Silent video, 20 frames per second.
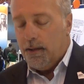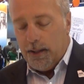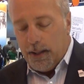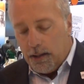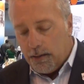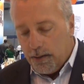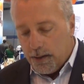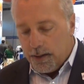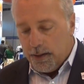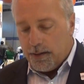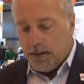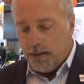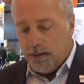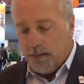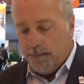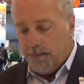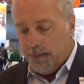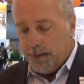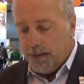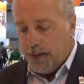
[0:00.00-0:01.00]

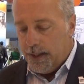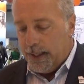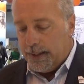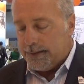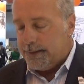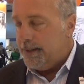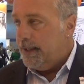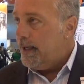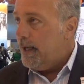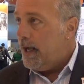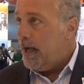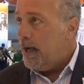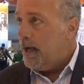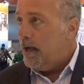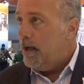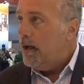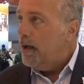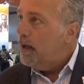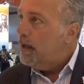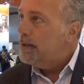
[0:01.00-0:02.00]

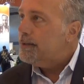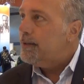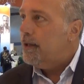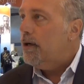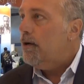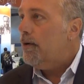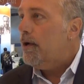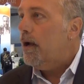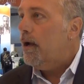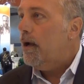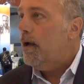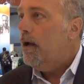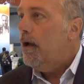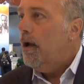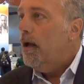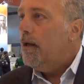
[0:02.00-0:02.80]
SDK and say, okay,